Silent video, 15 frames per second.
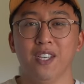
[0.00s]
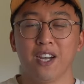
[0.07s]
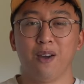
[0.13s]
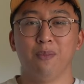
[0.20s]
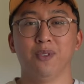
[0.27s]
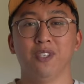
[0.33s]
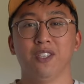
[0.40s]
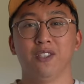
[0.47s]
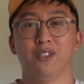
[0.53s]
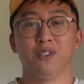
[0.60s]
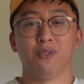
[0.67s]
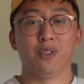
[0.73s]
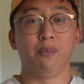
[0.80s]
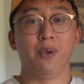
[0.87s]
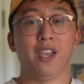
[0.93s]
compositions
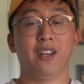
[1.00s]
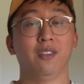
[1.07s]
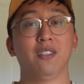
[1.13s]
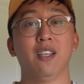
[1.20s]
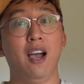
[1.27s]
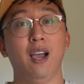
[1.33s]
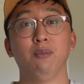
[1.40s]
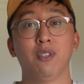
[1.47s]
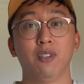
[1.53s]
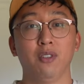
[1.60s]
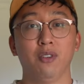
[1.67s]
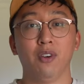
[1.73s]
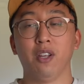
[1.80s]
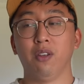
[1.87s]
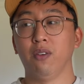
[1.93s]
of the panels. I'm still
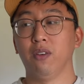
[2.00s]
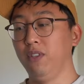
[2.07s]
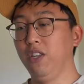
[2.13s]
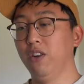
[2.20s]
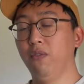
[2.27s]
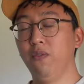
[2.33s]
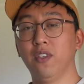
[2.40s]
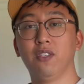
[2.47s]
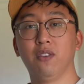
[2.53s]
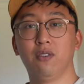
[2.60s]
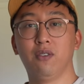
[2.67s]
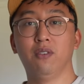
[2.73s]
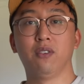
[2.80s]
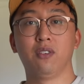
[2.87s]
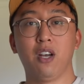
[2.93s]
learning,
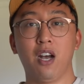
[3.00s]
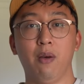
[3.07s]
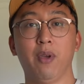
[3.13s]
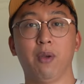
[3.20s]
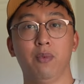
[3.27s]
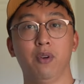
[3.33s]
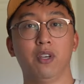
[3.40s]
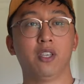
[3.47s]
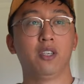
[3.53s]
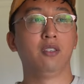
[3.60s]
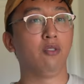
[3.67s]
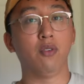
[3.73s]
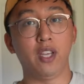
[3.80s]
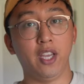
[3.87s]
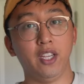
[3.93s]
physical comic book
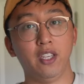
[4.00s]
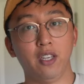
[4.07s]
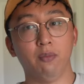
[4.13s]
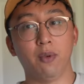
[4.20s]
creation